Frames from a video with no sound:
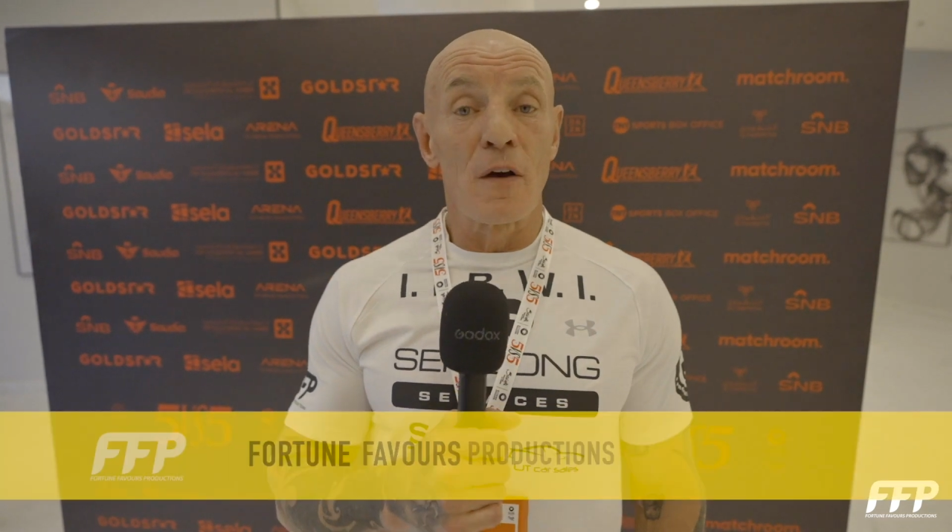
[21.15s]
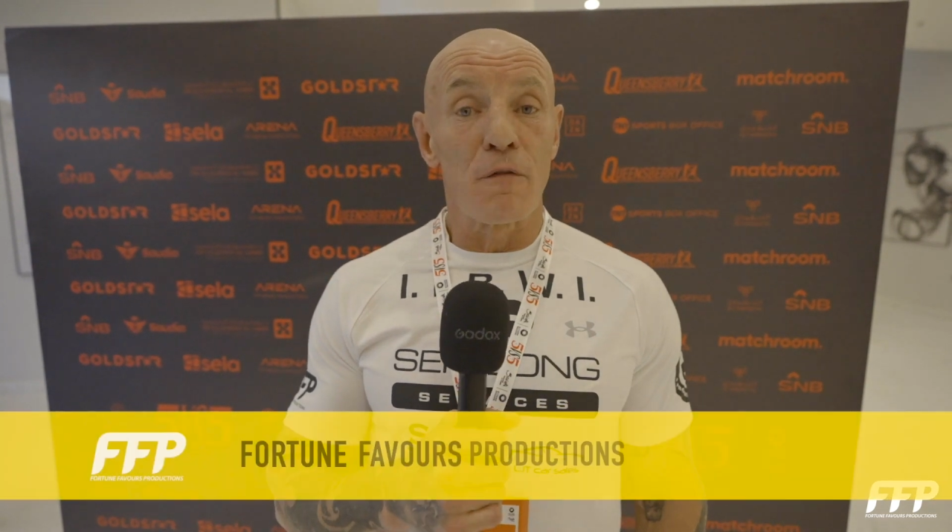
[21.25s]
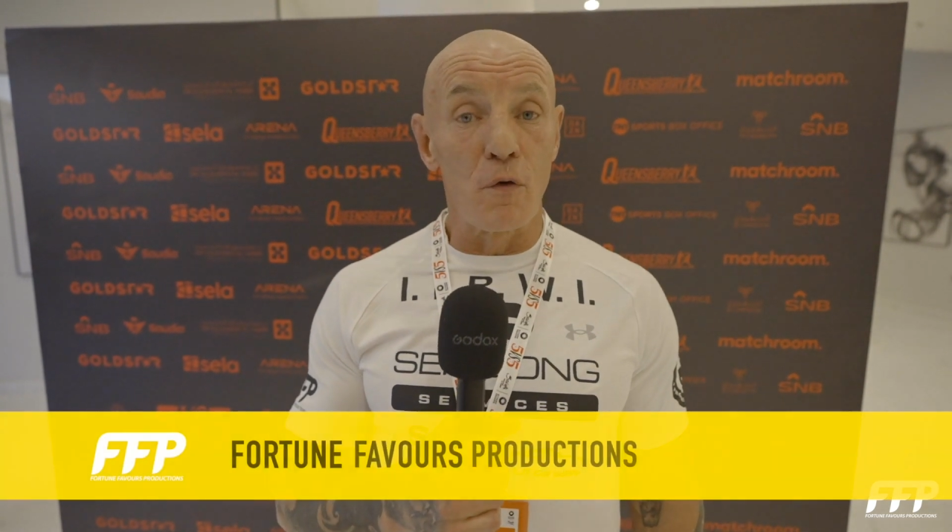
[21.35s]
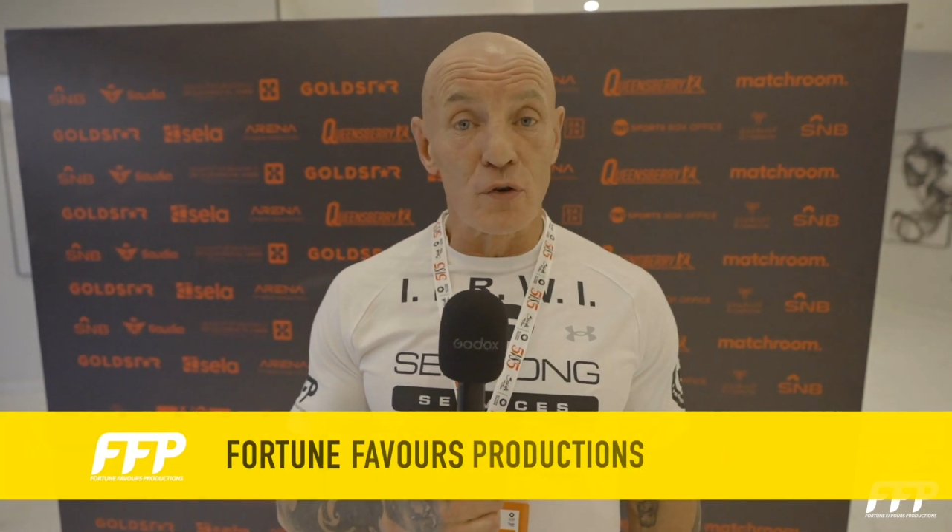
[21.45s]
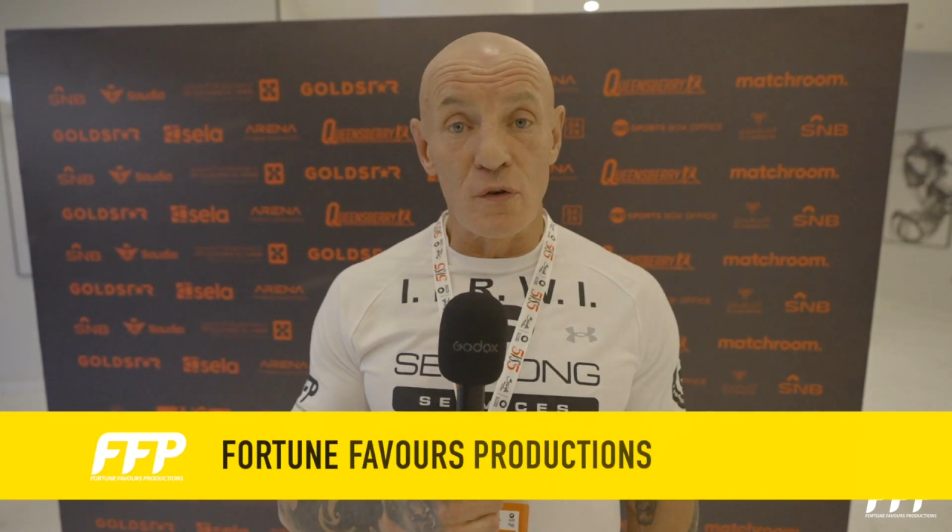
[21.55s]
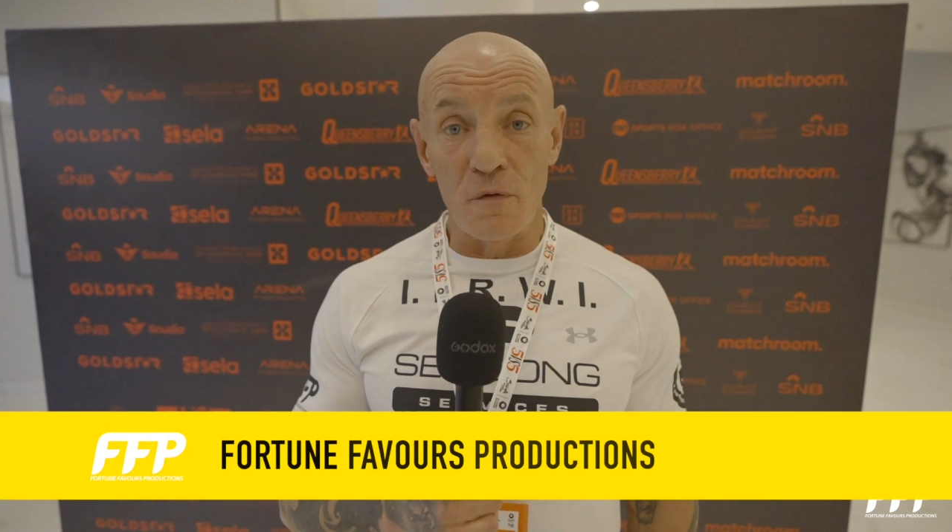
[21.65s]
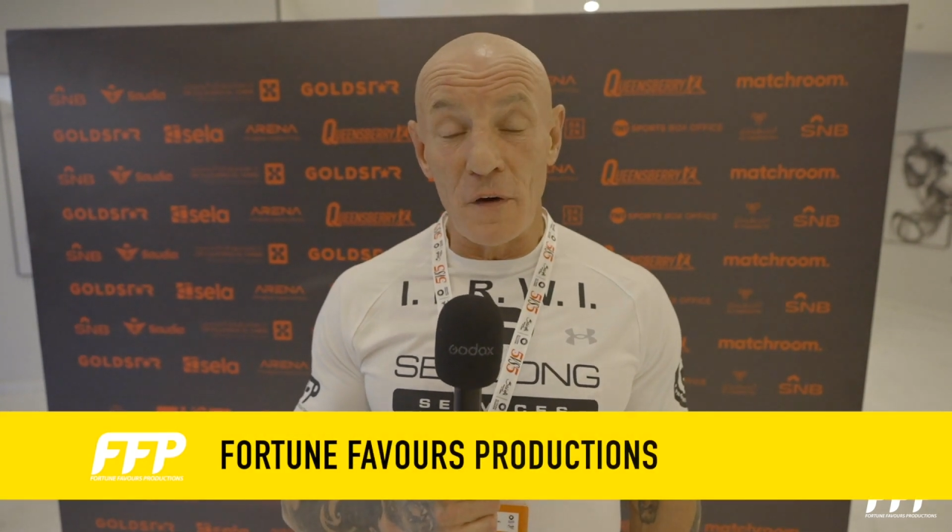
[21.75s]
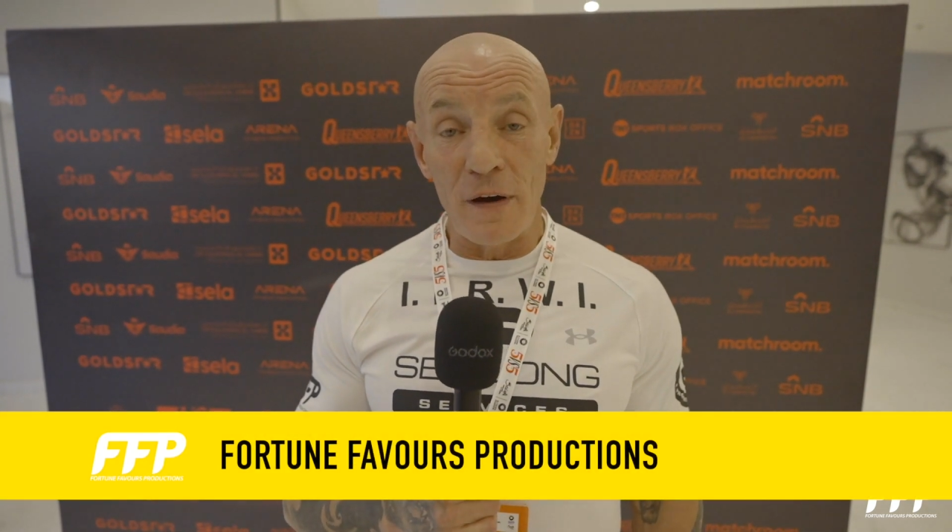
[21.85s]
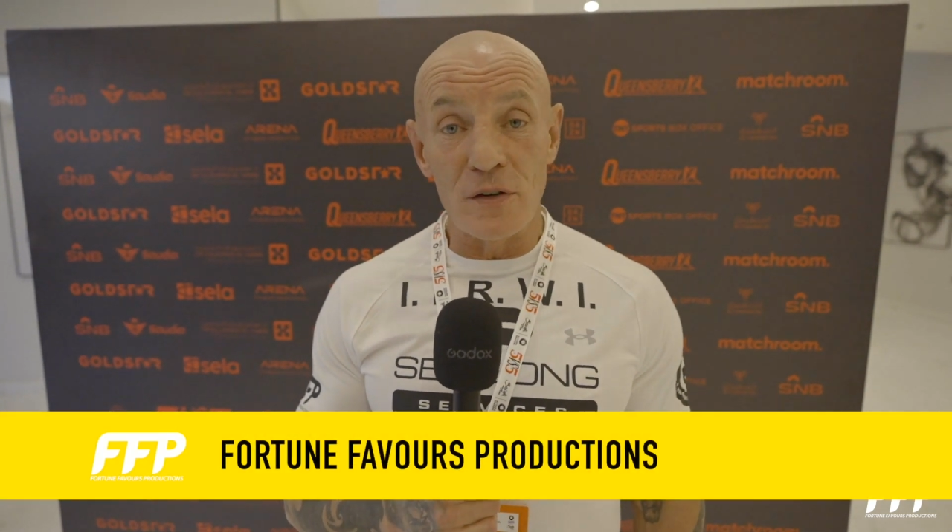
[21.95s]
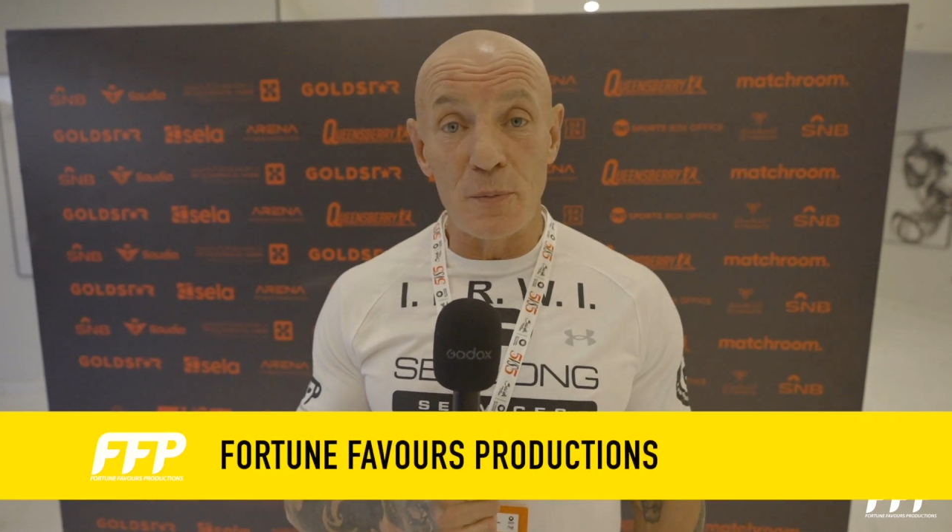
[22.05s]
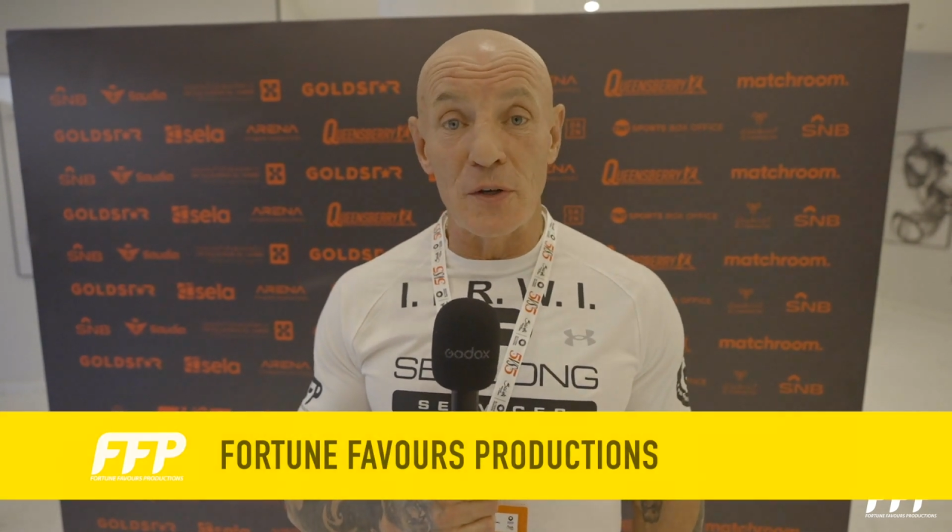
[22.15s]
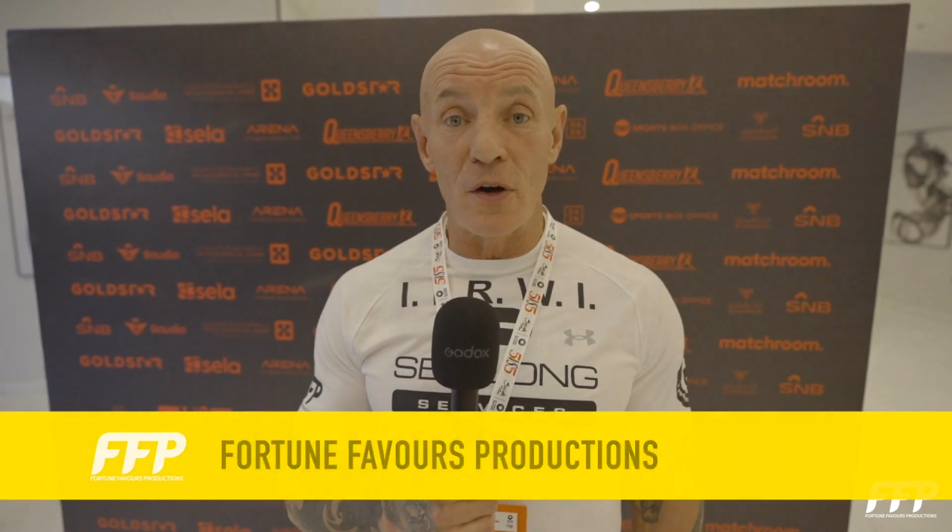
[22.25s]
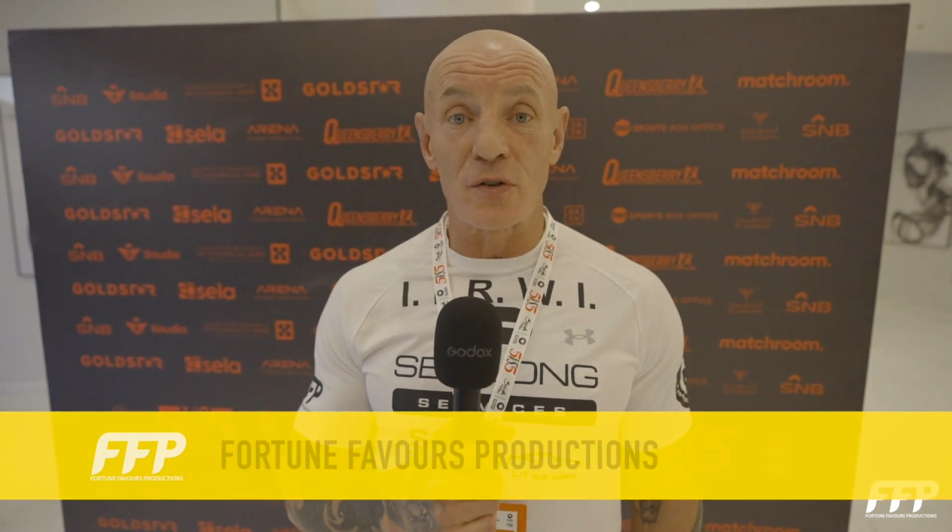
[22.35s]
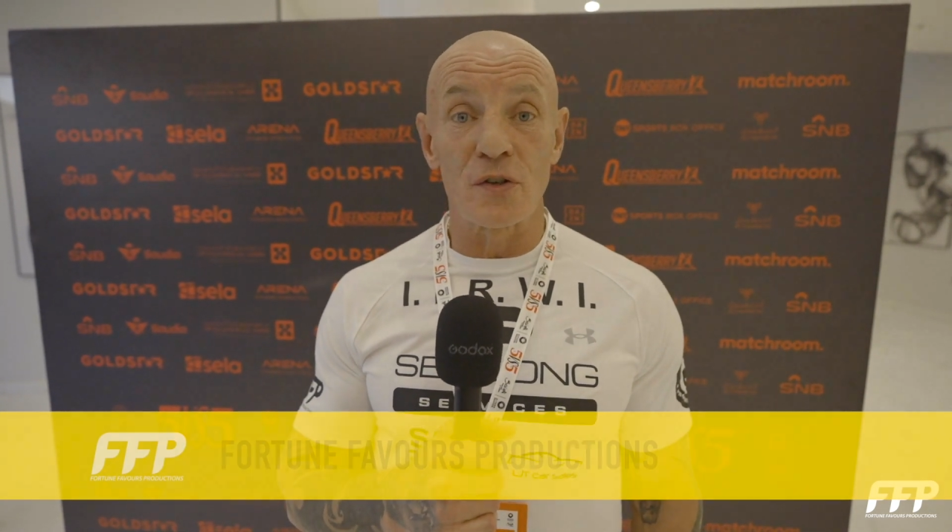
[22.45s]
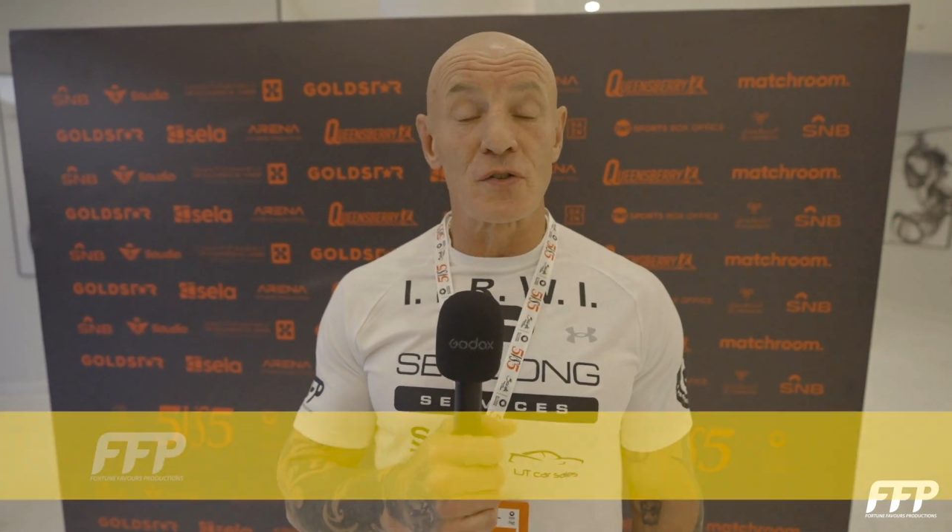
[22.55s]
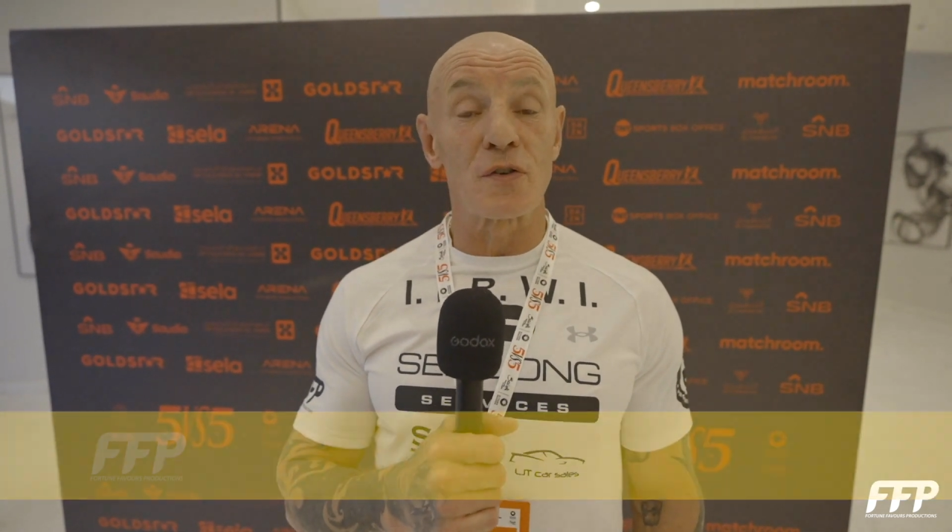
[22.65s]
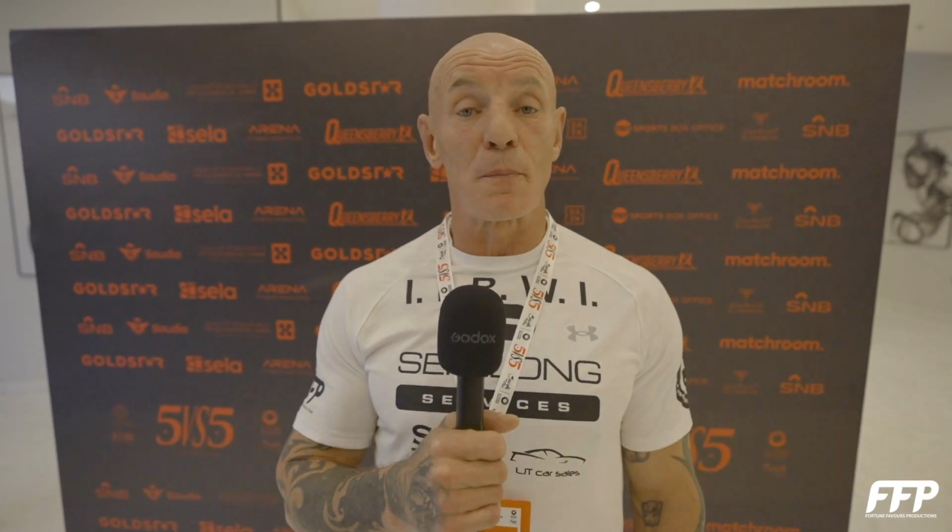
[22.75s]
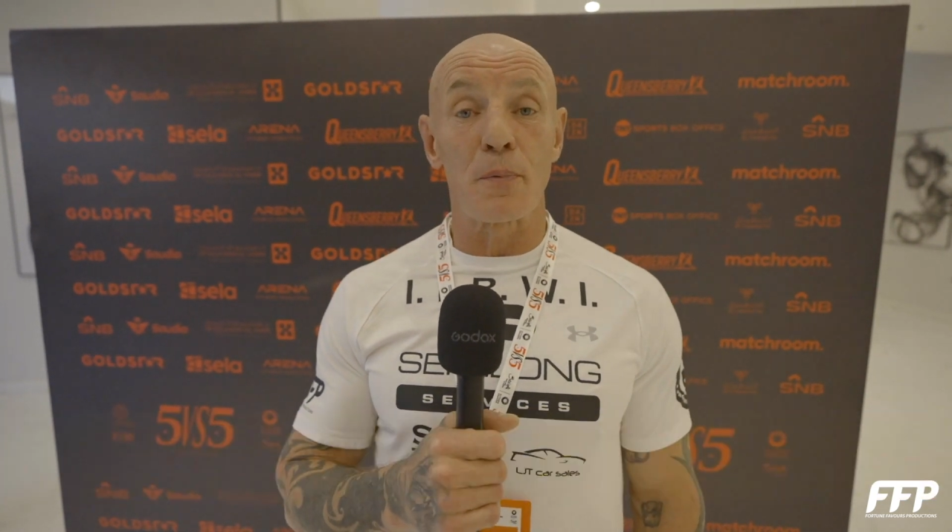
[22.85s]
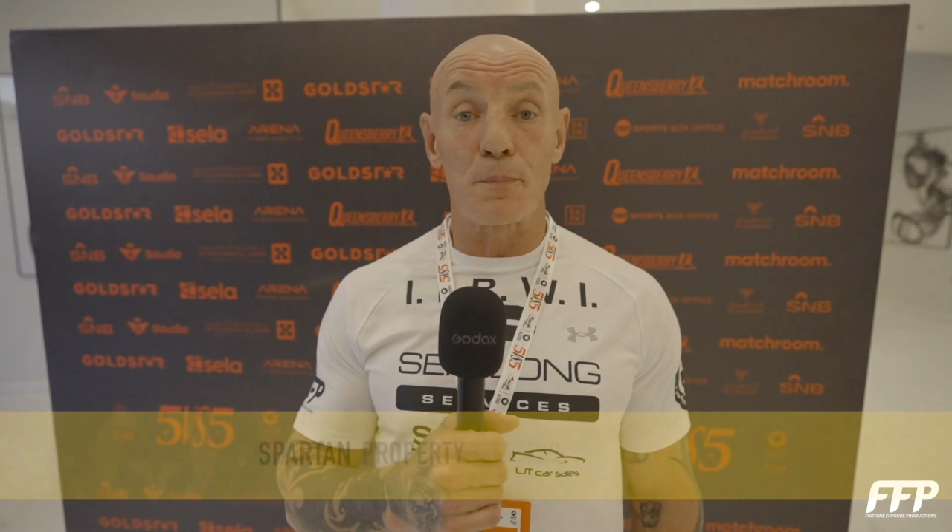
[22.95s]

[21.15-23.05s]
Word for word: Fortune Favors Productions, and